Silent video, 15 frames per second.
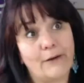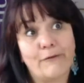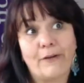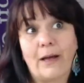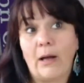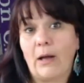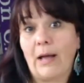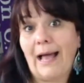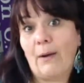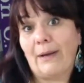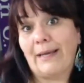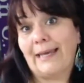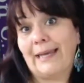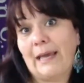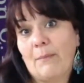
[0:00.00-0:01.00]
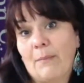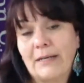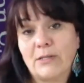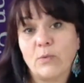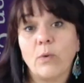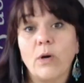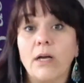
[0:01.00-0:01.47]
how I can get
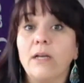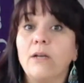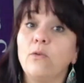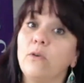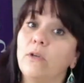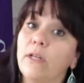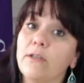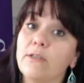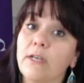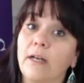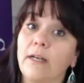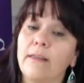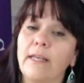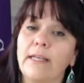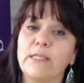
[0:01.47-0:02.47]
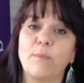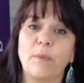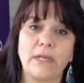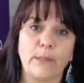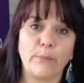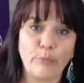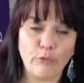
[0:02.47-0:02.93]
back to work and all of those kind of things. But
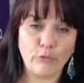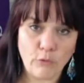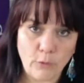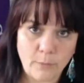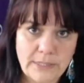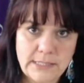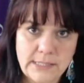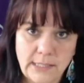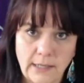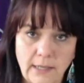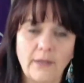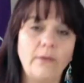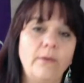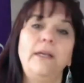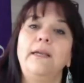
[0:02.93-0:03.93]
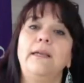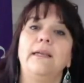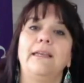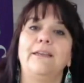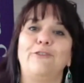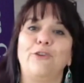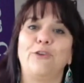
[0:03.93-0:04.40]
I promise you,
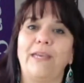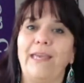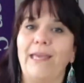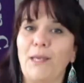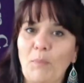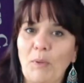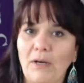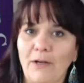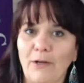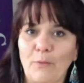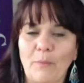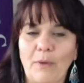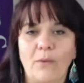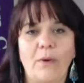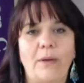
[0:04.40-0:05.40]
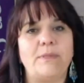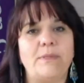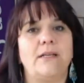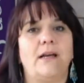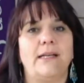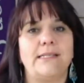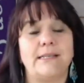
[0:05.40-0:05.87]
if you keep an eye on my
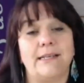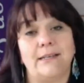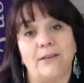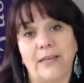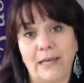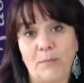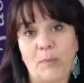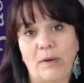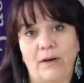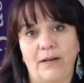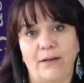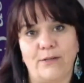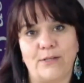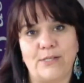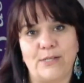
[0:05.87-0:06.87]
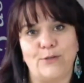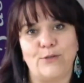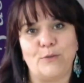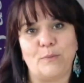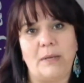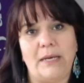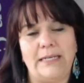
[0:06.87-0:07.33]
website and you keep an eye on
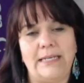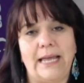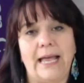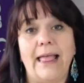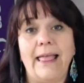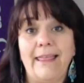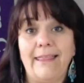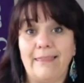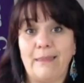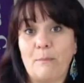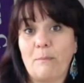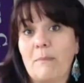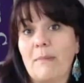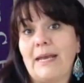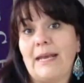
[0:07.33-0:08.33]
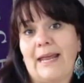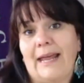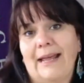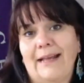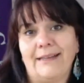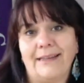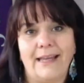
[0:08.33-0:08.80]
social media, the
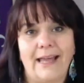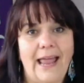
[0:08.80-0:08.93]
minute that